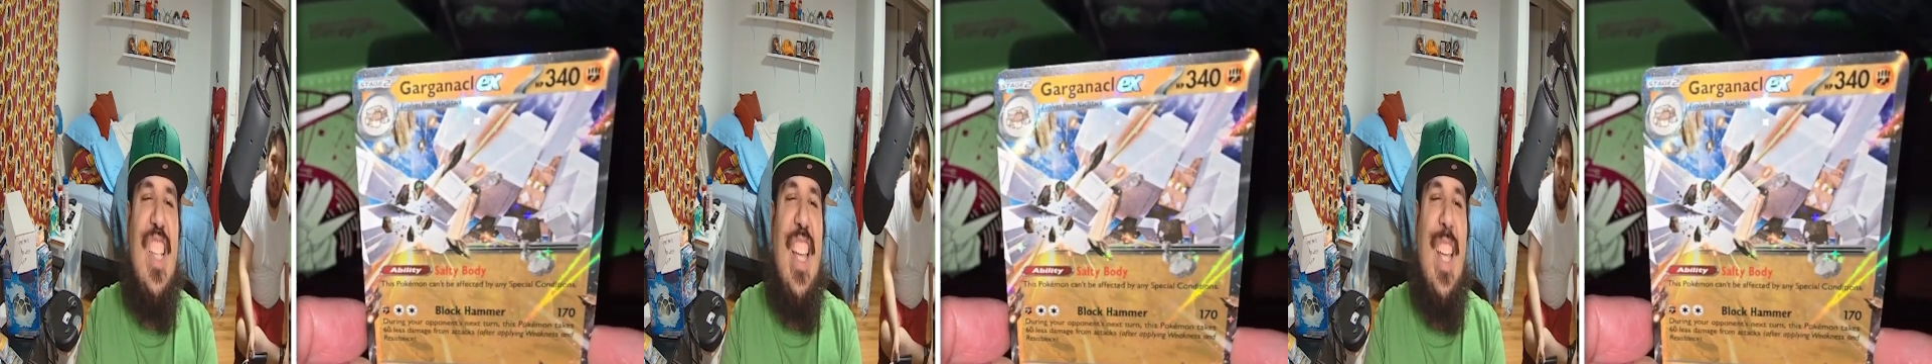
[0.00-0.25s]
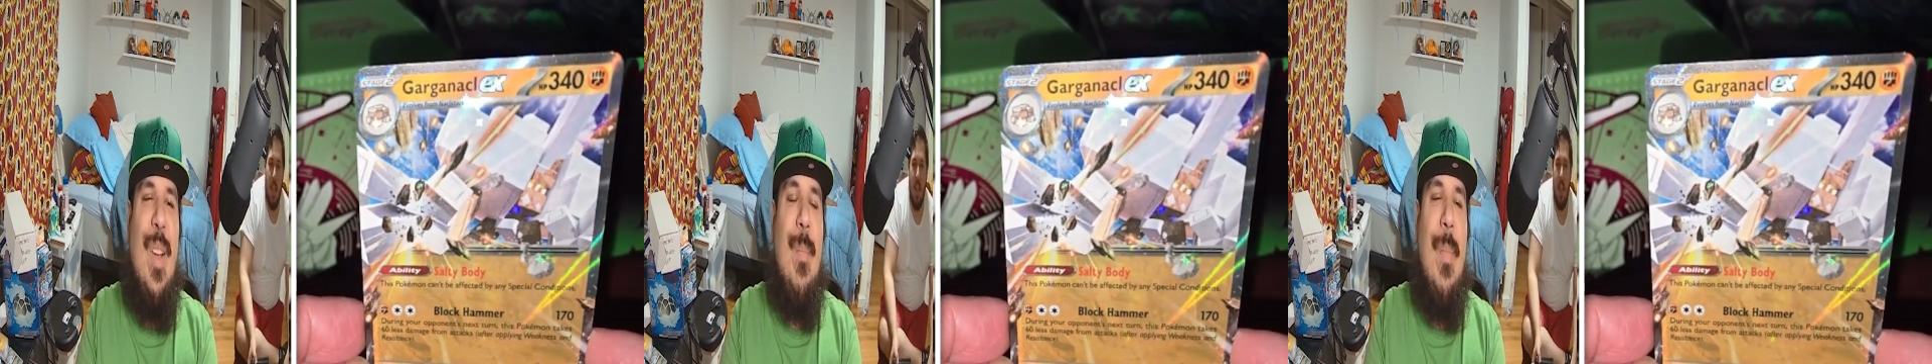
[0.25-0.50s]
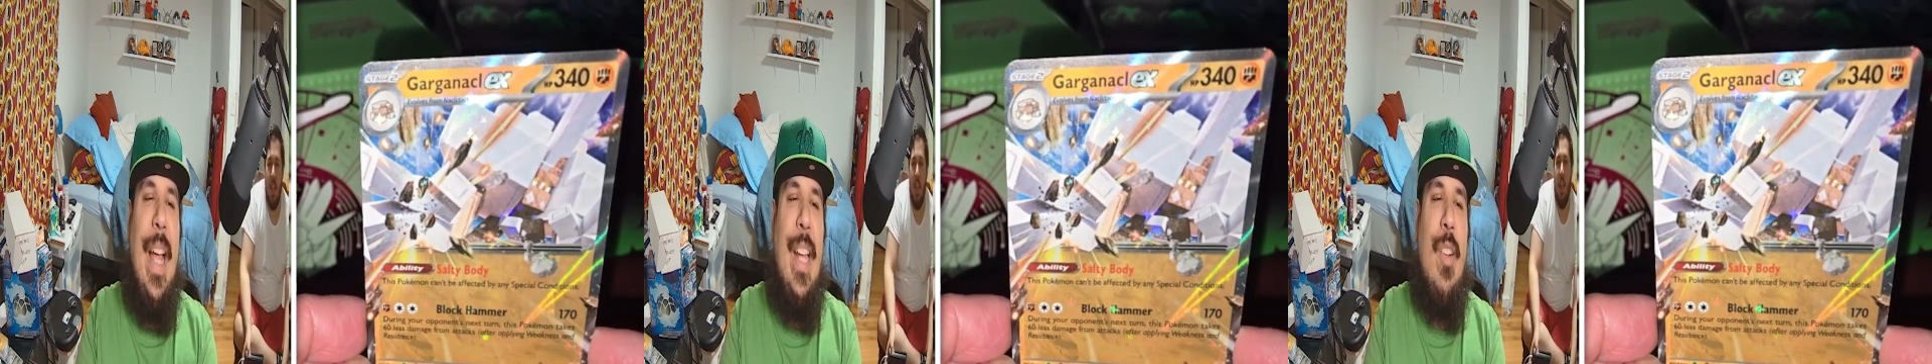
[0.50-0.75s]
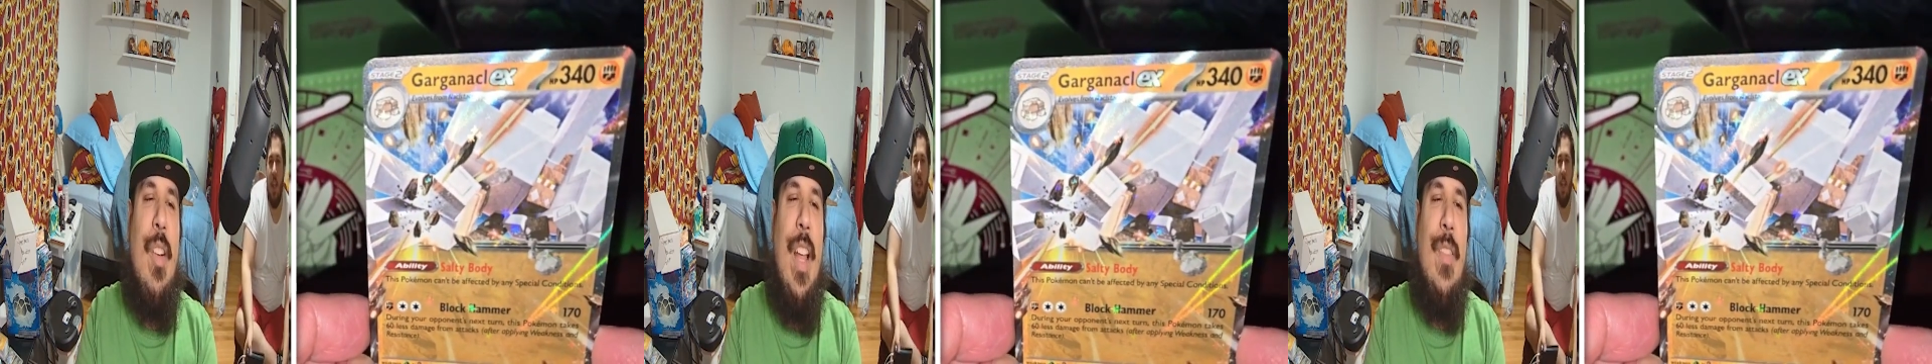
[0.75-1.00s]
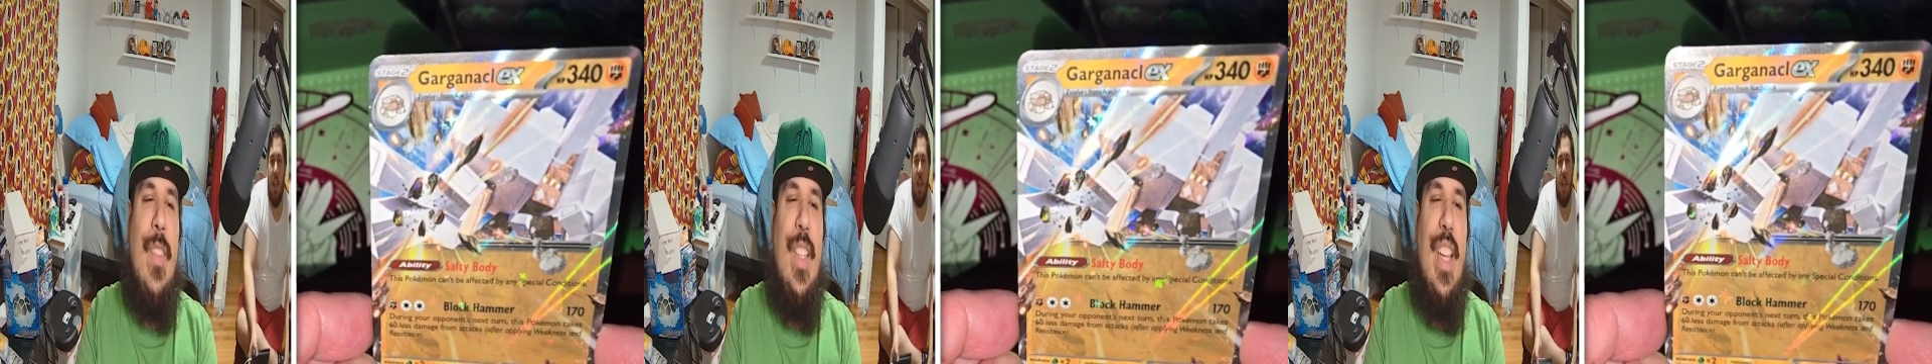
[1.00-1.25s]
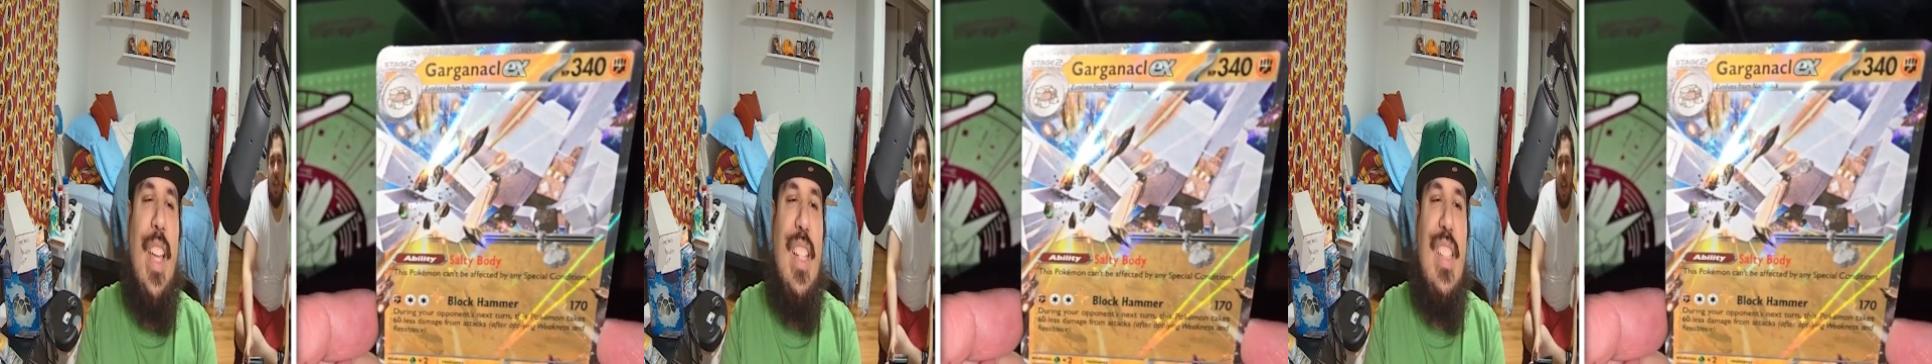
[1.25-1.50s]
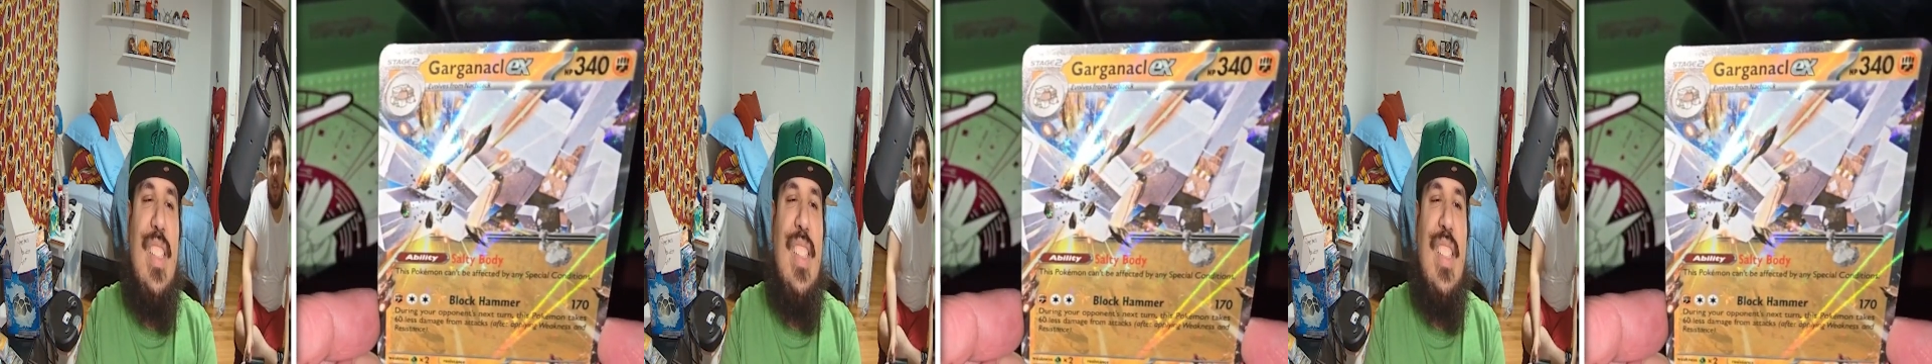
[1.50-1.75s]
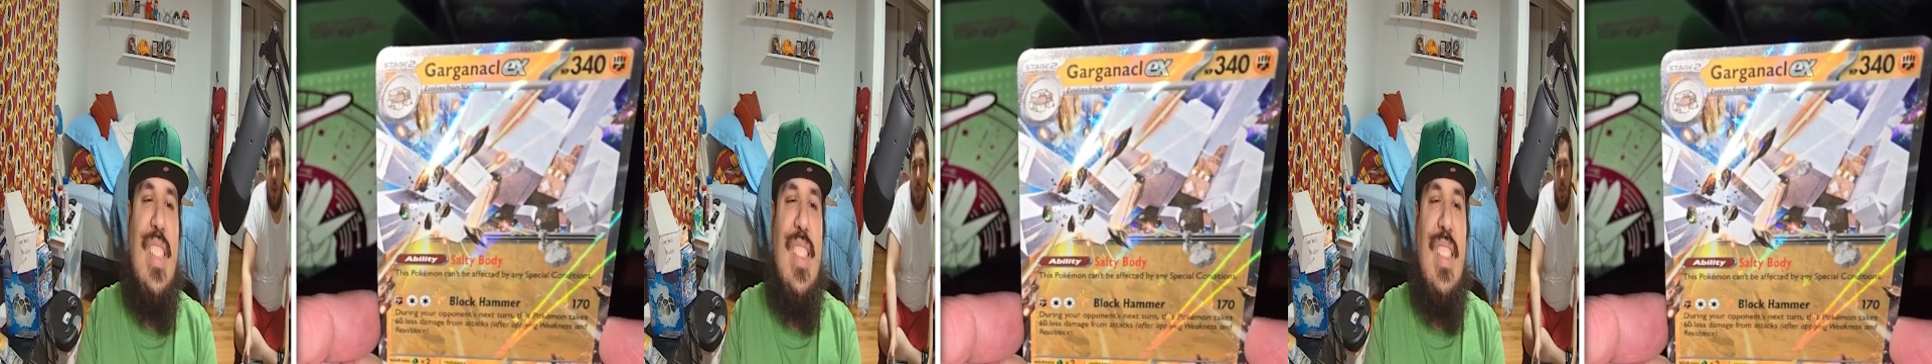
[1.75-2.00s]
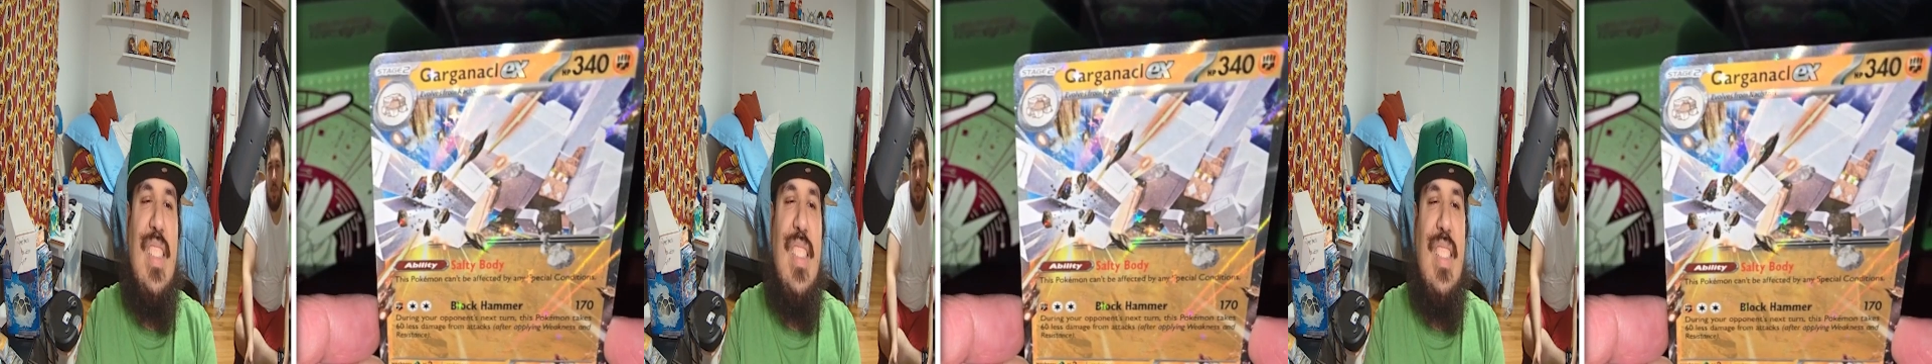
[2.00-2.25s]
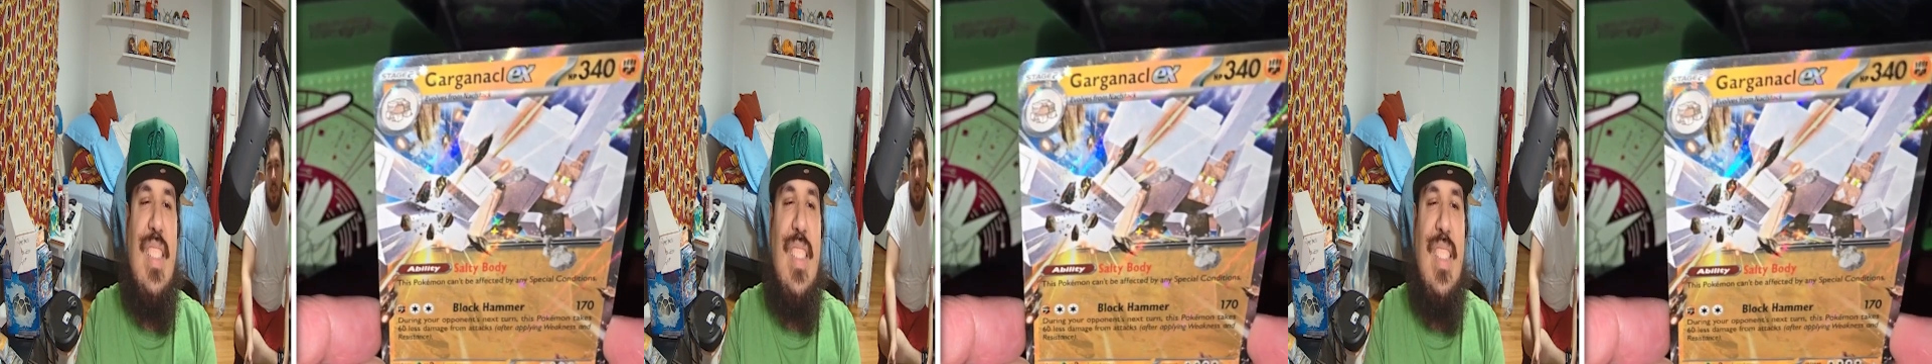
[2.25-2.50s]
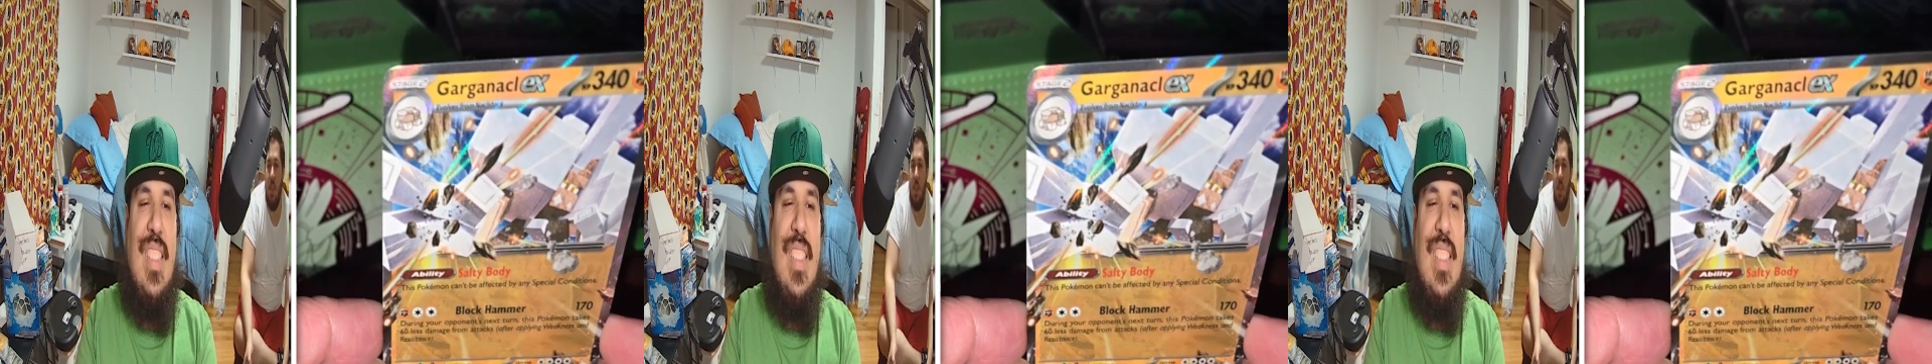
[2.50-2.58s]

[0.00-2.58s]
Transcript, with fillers: I get Minecraft E X. I got Terapagos E X